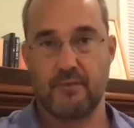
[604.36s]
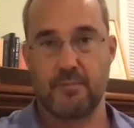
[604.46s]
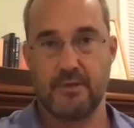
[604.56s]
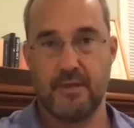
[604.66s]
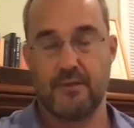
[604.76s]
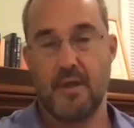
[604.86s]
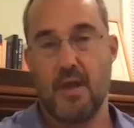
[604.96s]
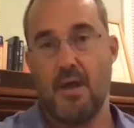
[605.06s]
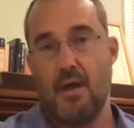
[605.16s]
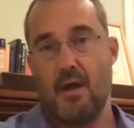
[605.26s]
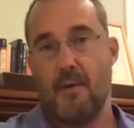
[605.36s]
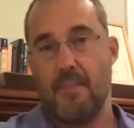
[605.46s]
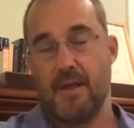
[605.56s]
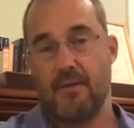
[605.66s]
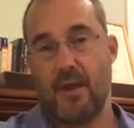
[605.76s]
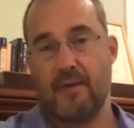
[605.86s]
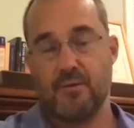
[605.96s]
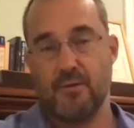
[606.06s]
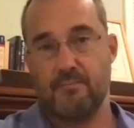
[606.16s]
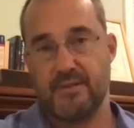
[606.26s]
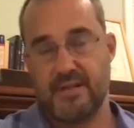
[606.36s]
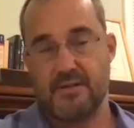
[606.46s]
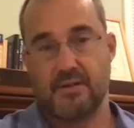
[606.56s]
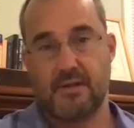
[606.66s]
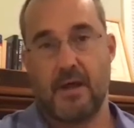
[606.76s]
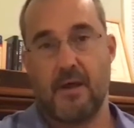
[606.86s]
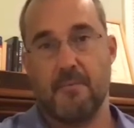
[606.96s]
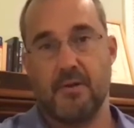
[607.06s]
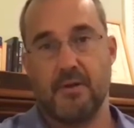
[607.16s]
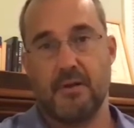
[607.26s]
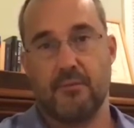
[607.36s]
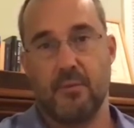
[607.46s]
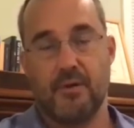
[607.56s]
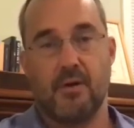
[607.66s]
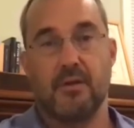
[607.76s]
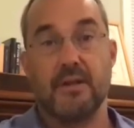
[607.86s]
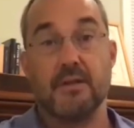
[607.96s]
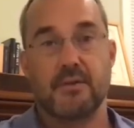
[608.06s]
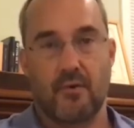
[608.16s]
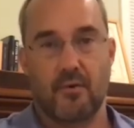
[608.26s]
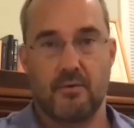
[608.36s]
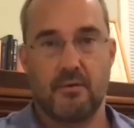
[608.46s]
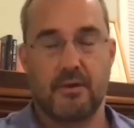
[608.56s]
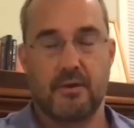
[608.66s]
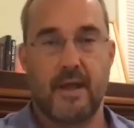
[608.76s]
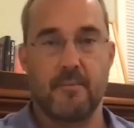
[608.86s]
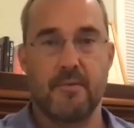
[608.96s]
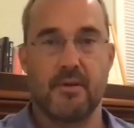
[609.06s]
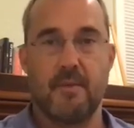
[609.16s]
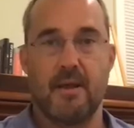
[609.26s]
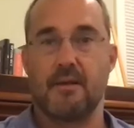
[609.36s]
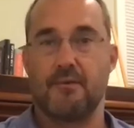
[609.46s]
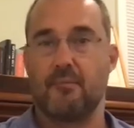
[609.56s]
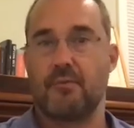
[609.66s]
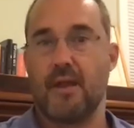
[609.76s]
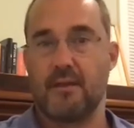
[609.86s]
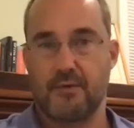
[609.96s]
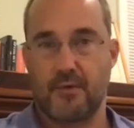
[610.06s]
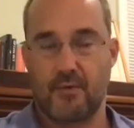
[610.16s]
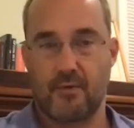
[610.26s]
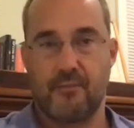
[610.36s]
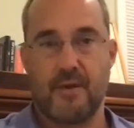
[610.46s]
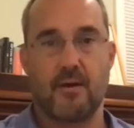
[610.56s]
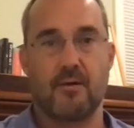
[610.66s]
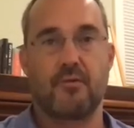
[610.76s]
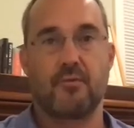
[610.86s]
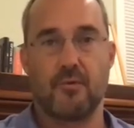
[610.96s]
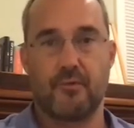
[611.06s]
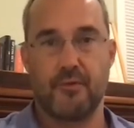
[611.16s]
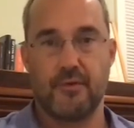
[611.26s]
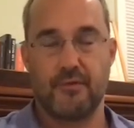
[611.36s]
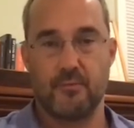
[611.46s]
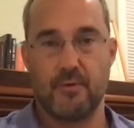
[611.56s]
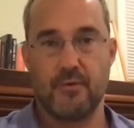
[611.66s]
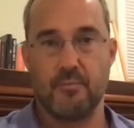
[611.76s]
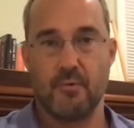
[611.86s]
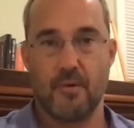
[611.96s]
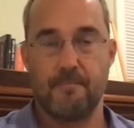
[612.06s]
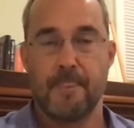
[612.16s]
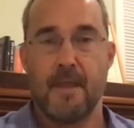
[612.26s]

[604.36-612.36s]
police. The other avenue of potential accountability is what we call internal accountability mechanisms, like internal affairs or citizen review board.